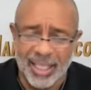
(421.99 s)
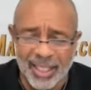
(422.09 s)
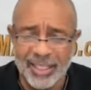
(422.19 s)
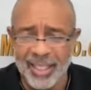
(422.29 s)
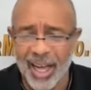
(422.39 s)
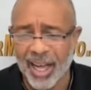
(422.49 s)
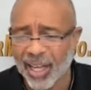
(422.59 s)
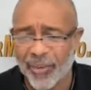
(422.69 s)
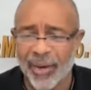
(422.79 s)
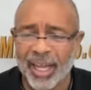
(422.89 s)
you, I
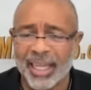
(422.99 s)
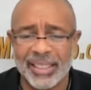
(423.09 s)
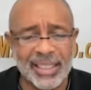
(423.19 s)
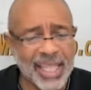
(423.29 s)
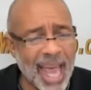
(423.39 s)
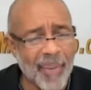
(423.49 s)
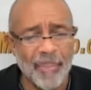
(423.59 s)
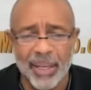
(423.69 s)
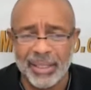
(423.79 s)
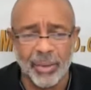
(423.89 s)
get ready to get
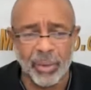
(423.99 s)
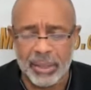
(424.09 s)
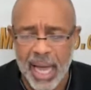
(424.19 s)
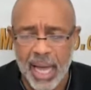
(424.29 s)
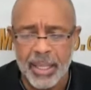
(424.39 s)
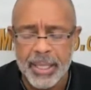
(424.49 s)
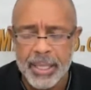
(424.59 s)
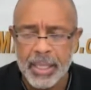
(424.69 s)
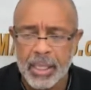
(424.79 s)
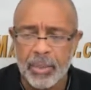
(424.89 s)
slap busy with that.
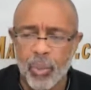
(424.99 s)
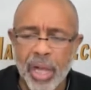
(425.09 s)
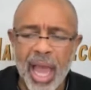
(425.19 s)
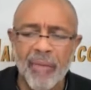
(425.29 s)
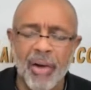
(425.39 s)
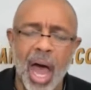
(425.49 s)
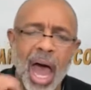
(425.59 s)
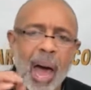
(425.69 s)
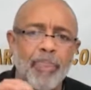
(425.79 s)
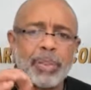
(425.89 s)
We have an
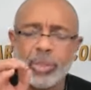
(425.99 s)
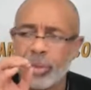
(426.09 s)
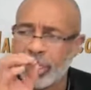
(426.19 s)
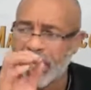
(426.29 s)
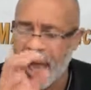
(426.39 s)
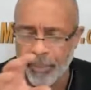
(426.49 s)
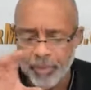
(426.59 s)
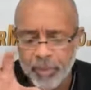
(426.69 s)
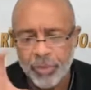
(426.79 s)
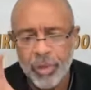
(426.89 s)
opportunity. Now,
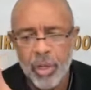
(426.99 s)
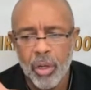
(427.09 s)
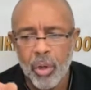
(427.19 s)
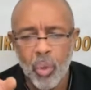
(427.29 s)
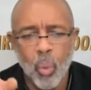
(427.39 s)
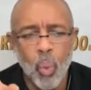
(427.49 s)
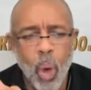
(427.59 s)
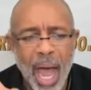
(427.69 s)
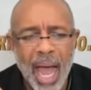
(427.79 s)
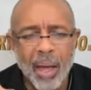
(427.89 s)

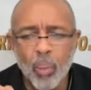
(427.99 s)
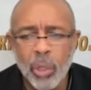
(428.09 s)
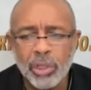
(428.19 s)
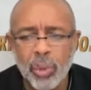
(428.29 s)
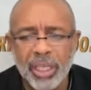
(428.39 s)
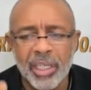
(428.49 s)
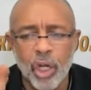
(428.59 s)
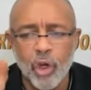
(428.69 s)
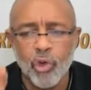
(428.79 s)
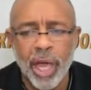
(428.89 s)
what's one of
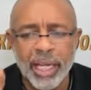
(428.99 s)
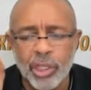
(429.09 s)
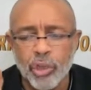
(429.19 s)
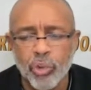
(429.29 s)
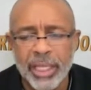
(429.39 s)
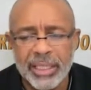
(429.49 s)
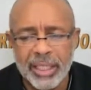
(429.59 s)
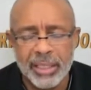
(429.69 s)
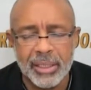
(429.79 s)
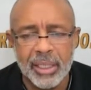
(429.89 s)
the greatest
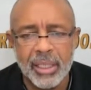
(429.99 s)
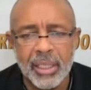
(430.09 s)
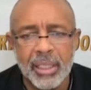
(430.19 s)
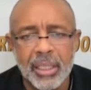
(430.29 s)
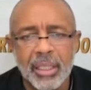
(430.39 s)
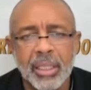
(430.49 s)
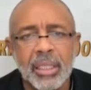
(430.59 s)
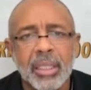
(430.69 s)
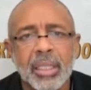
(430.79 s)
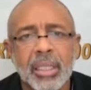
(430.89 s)
reasons
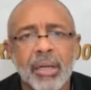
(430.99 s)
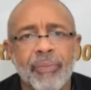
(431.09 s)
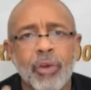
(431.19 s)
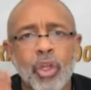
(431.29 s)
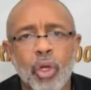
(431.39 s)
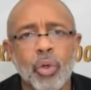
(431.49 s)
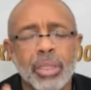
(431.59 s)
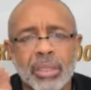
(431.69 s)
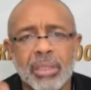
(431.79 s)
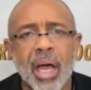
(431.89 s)
for you
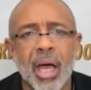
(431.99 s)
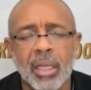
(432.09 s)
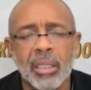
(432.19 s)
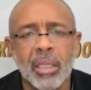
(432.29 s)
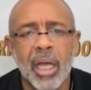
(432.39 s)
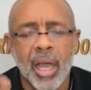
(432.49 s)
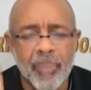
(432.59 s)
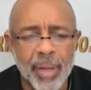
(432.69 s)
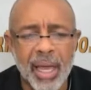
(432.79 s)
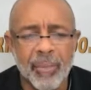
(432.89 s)
to start
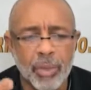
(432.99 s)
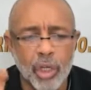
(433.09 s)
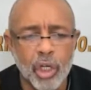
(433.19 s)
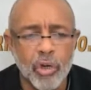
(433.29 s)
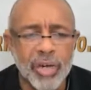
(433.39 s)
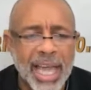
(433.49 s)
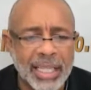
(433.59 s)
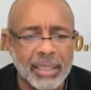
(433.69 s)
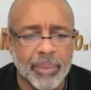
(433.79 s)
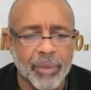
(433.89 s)
and be able to
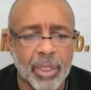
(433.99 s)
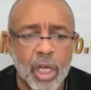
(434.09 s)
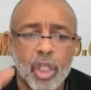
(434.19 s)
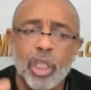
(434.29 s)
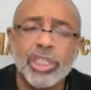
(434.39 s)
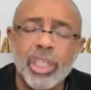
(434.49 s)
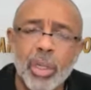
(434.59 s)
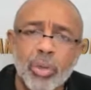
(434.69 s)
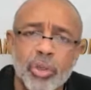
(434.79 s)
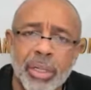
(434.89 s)
create something? Your
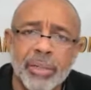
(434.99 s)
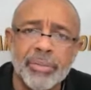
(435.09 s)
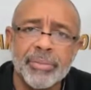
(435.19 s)
children.